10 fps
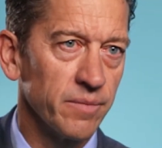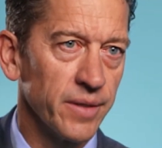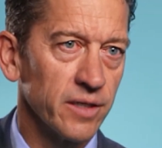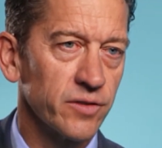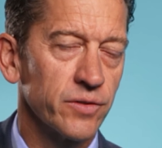to
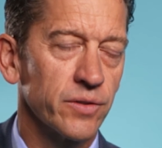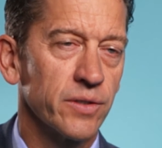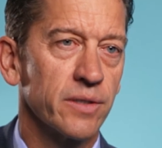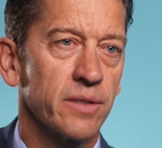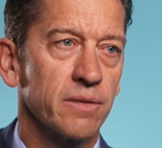make
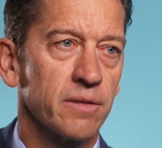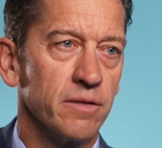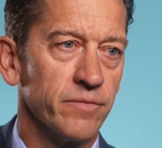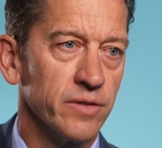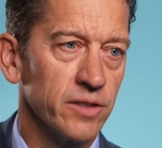sure
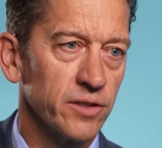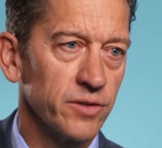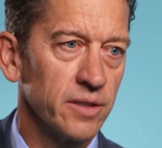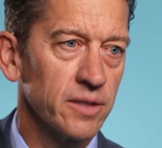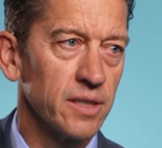the
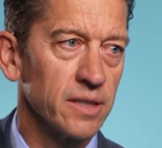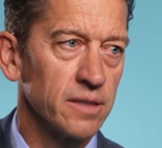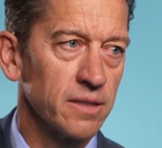physicians and